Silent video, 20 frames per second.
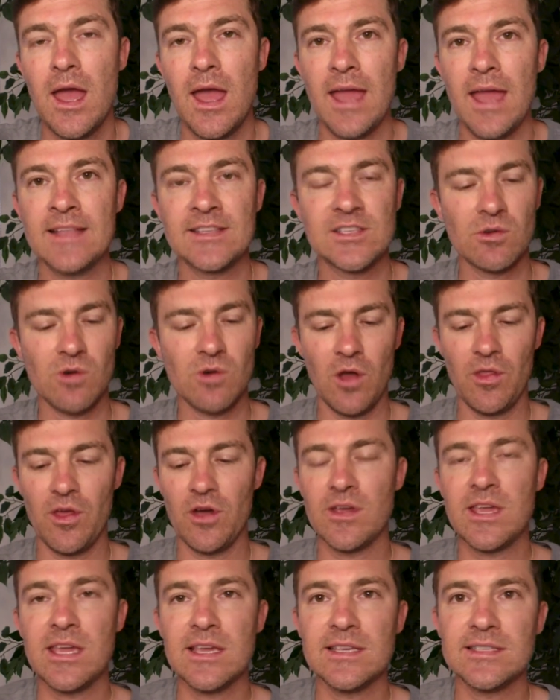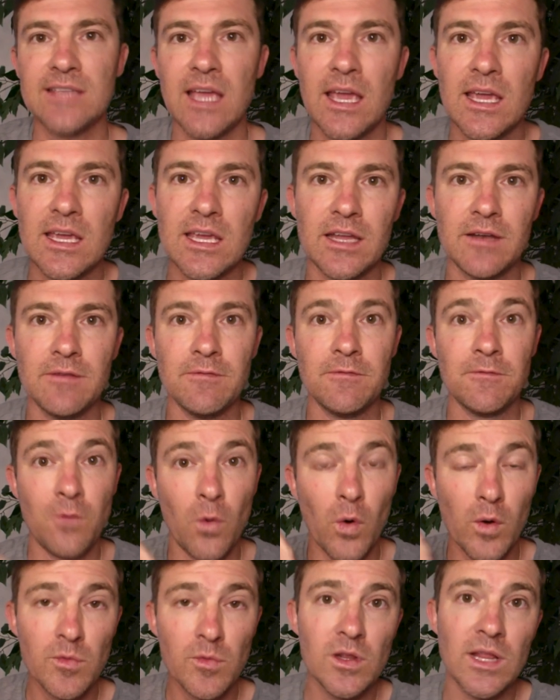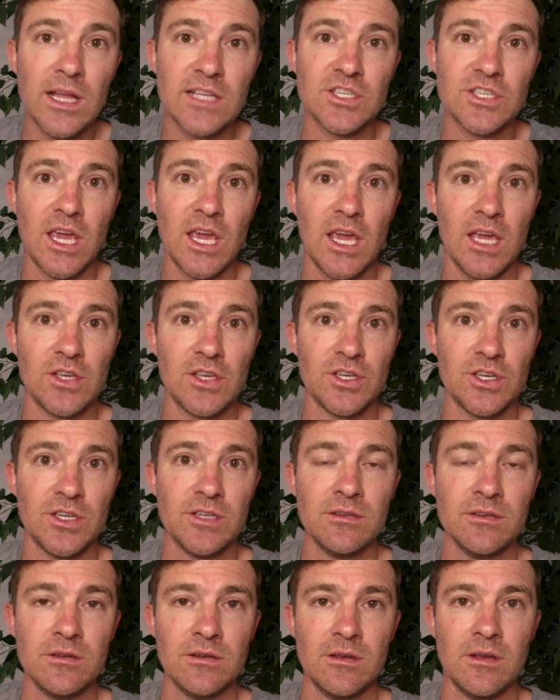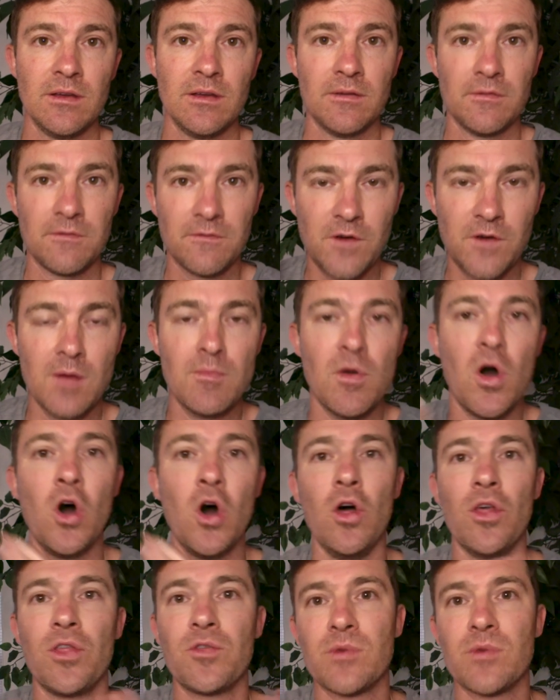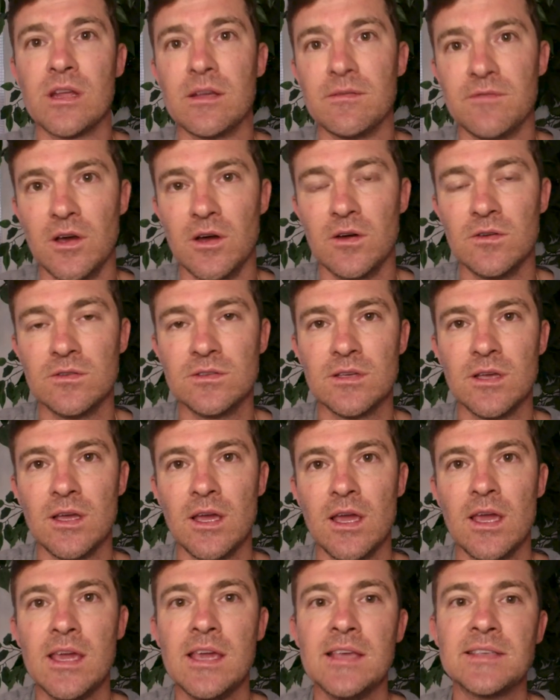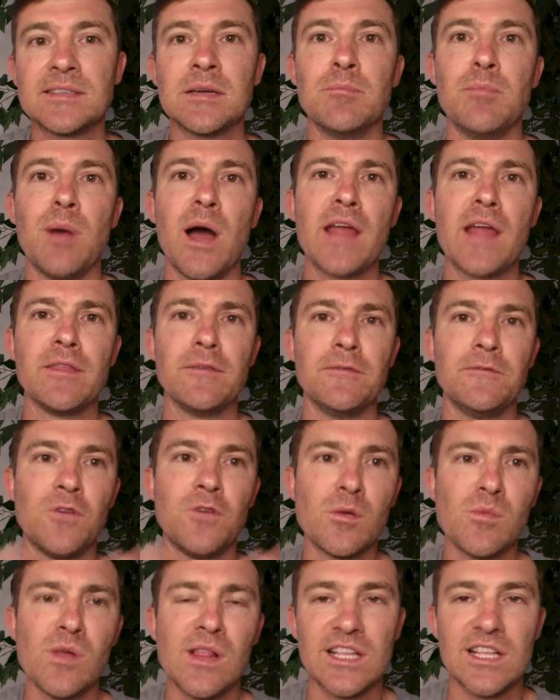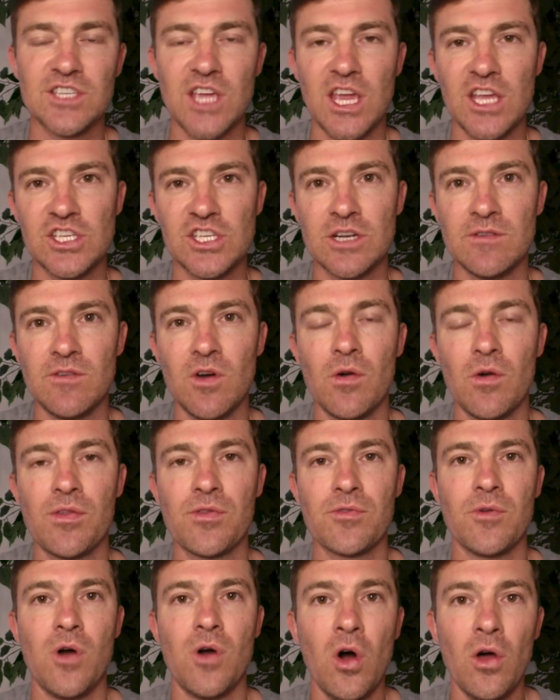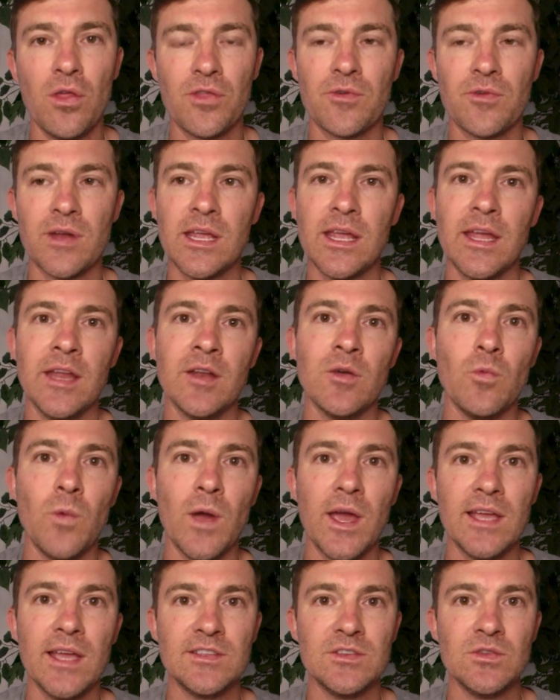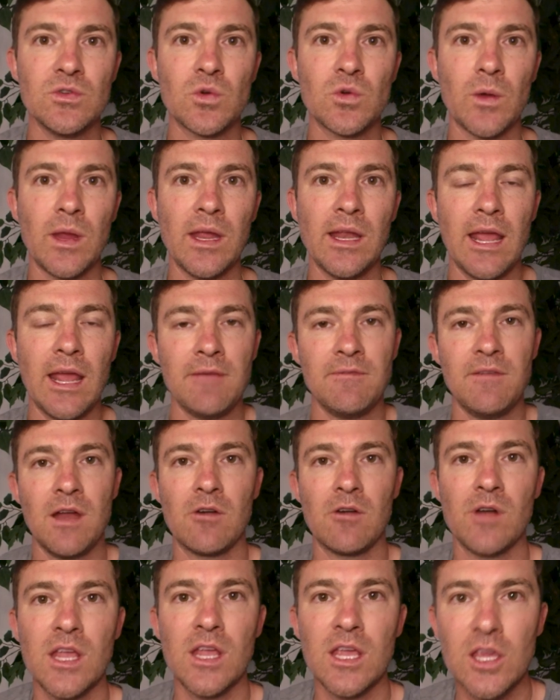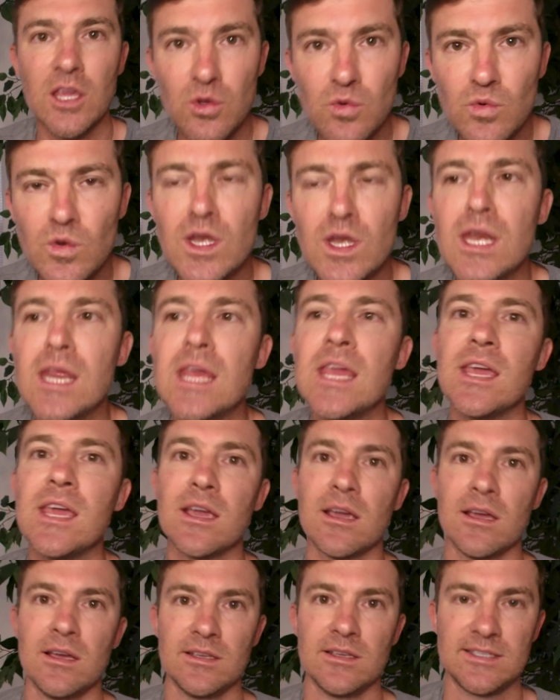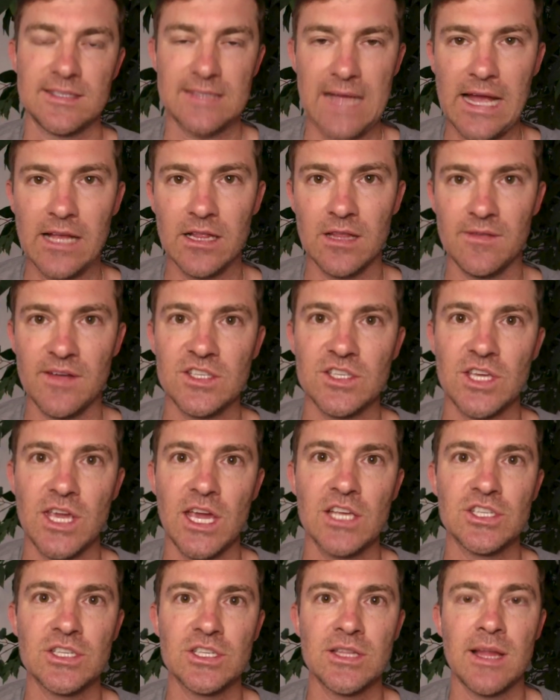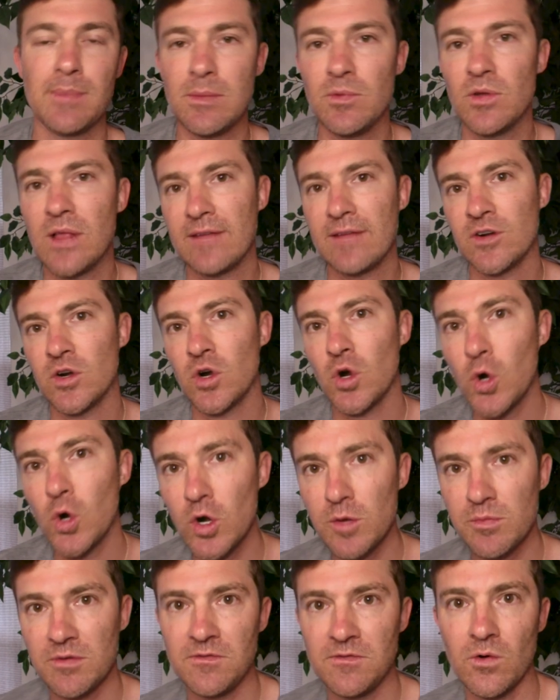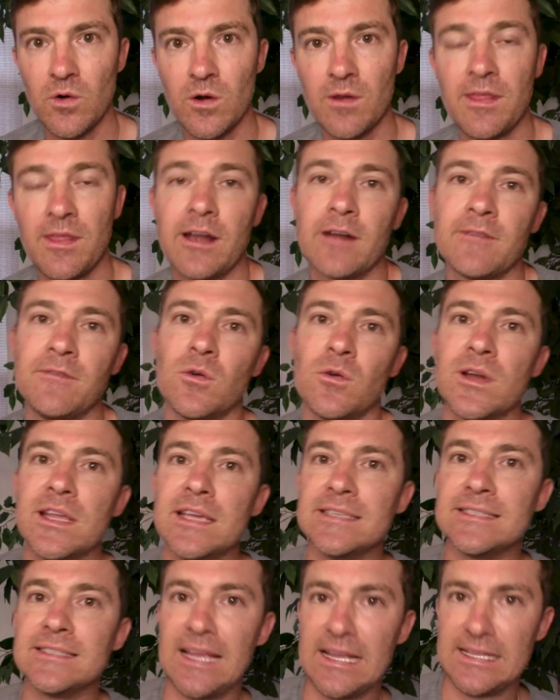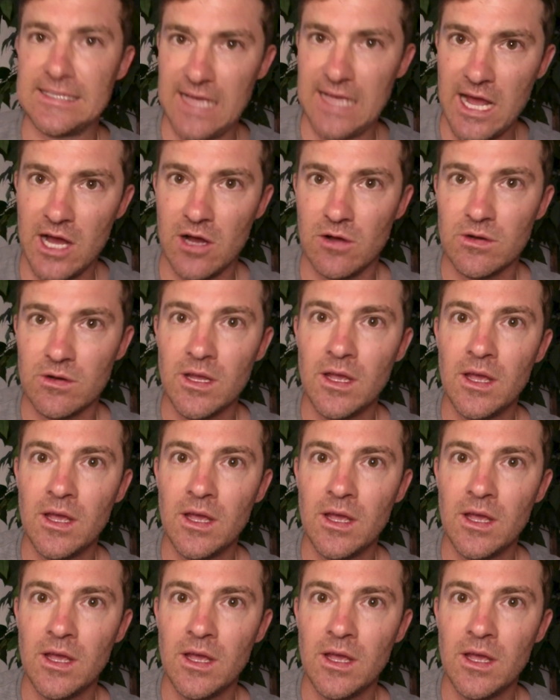And so, although he's taken formal education from all three of those, he's combined the formal education of all, three in a way to create a very unique style of education that people haven't heard before. Therefore, he stands out.